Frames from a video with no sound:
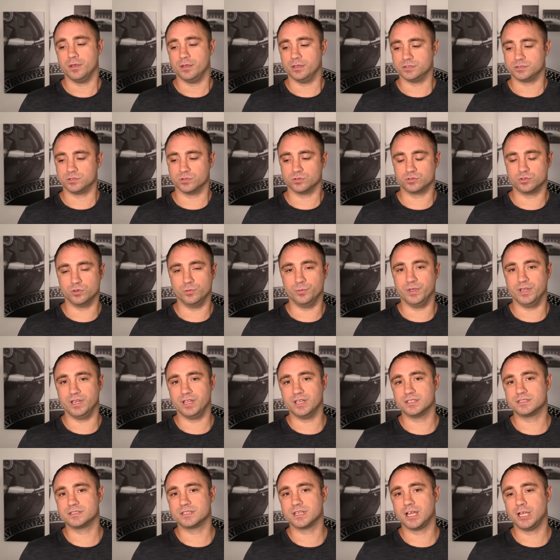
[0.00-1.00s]
social
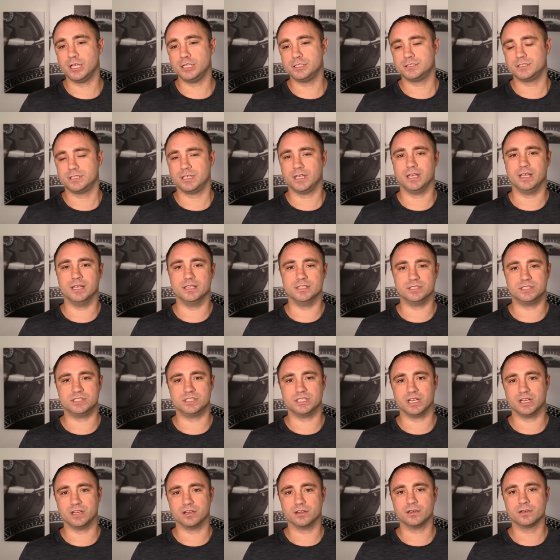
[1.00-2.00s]
media sites and
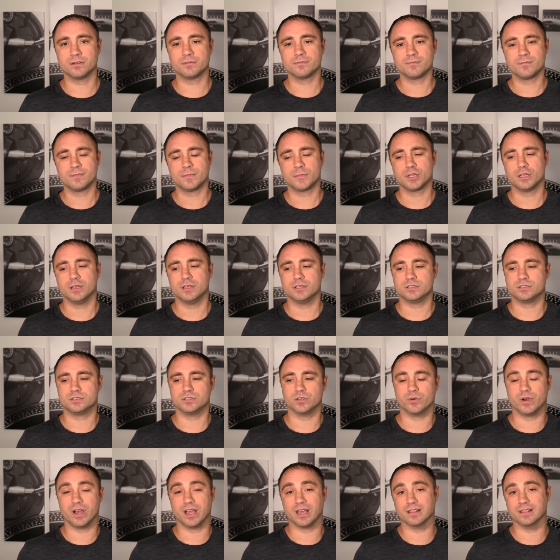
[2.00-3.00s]
share,
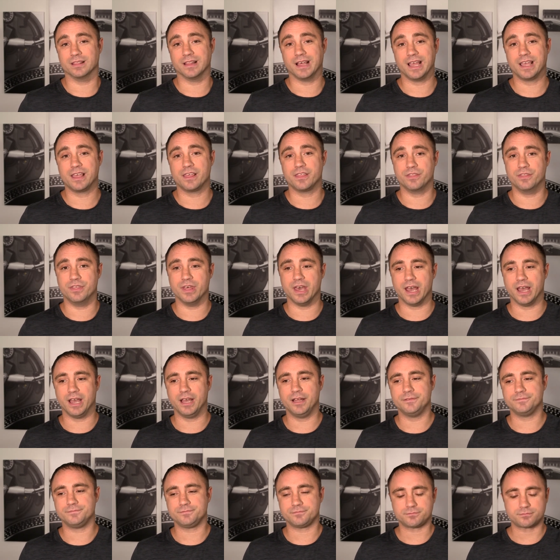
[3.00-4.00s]
so I like
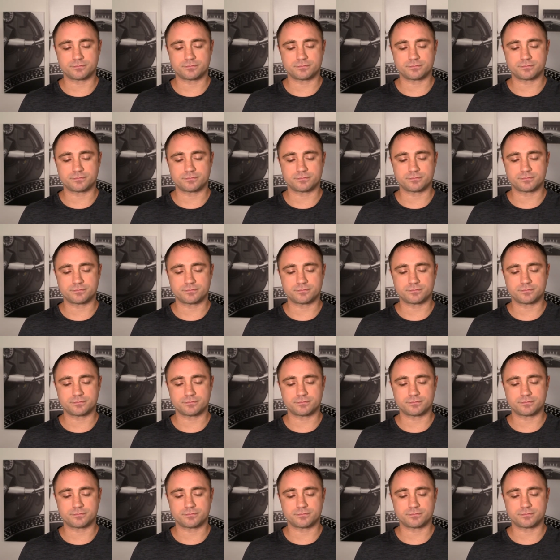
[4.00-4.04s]
that.